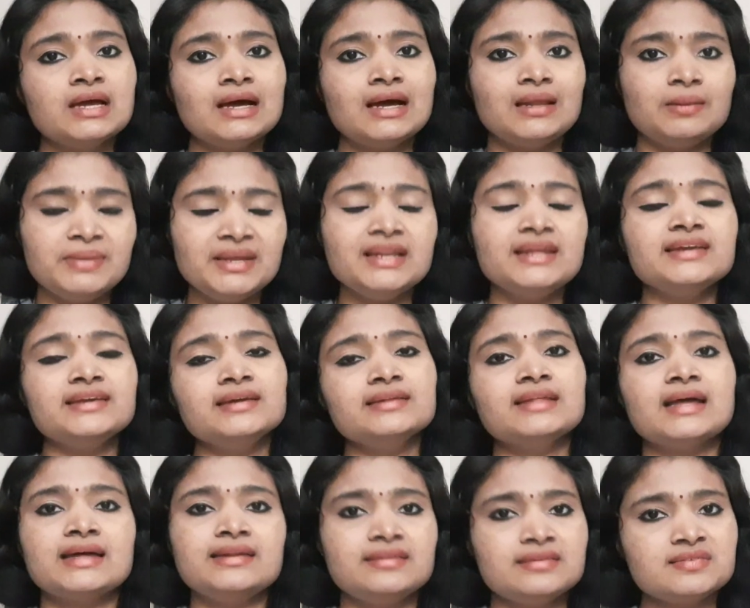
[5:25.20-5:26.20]
I'll be linking
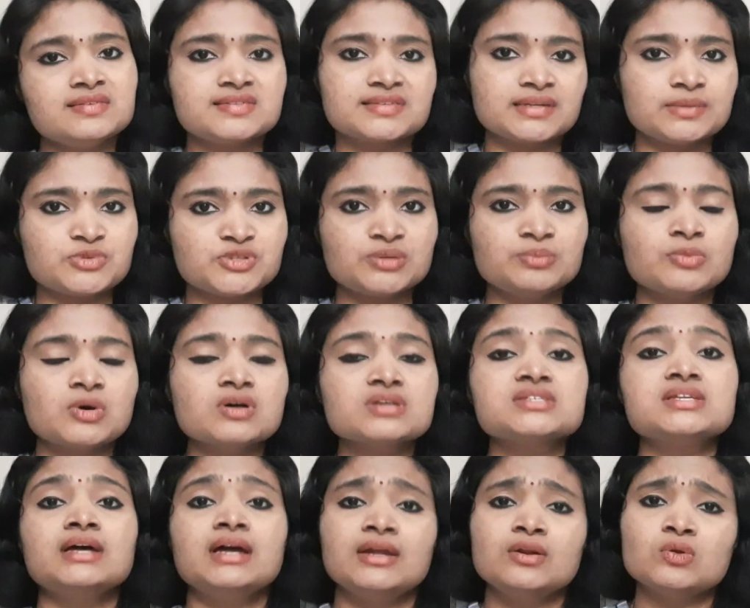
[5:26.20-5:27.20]
that in description box.
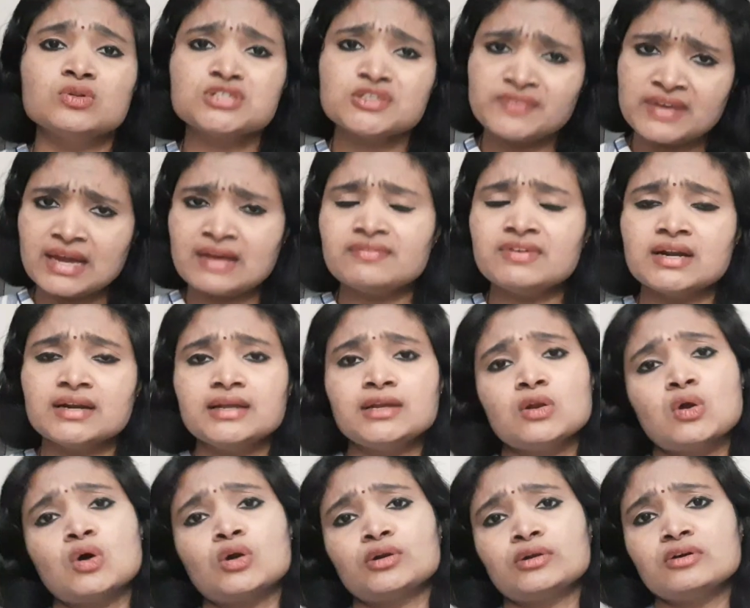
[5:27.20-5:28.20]
And also we have done a
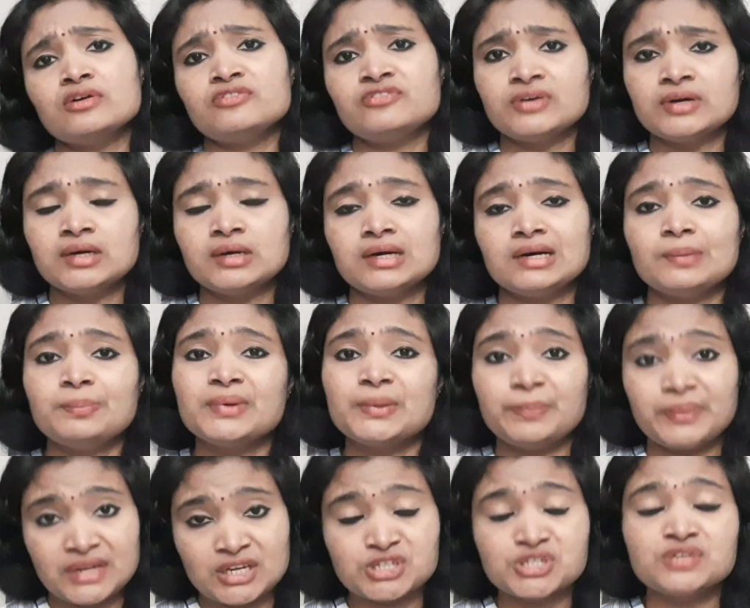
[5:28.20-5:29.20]
lot of
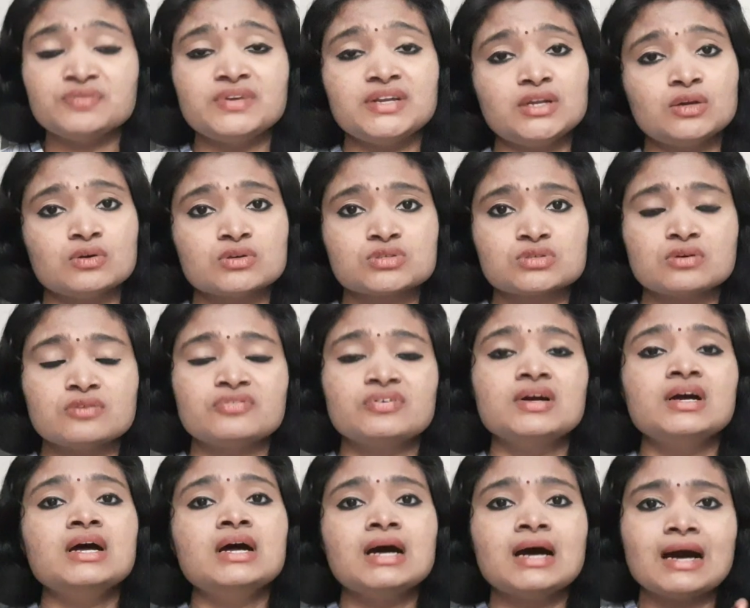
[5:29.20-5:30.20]
preparation videos of
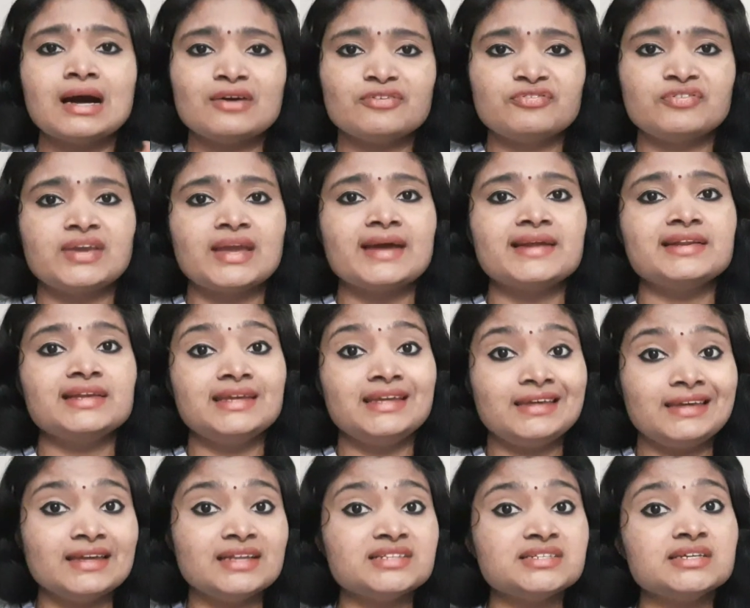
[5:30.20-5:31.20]
AFCAT,
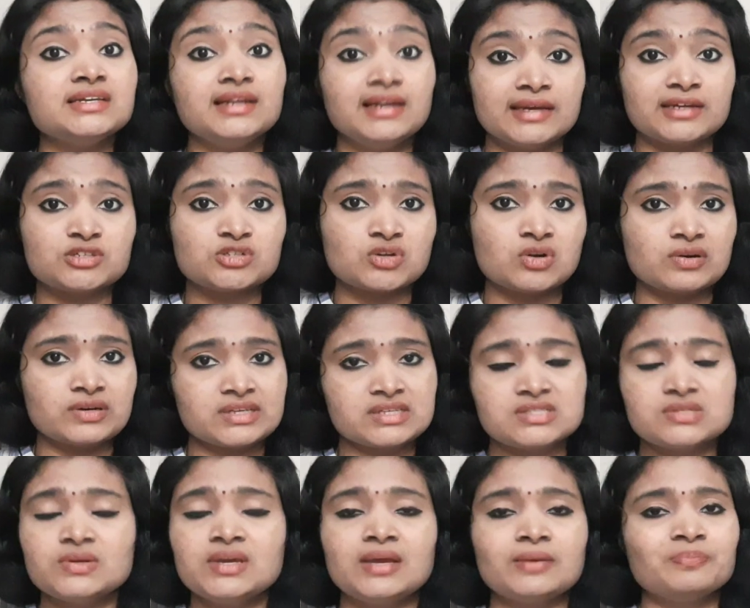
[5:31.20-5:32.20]
EKT, electronics.
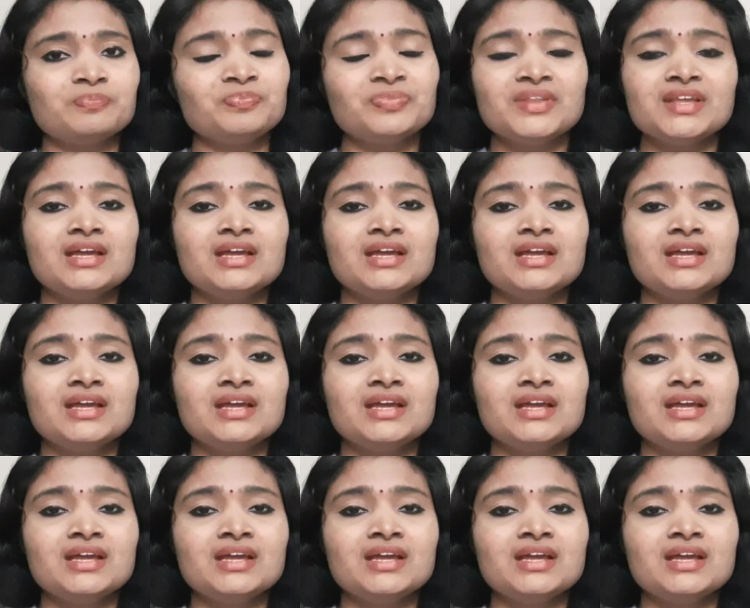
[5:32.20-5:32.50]
Okay.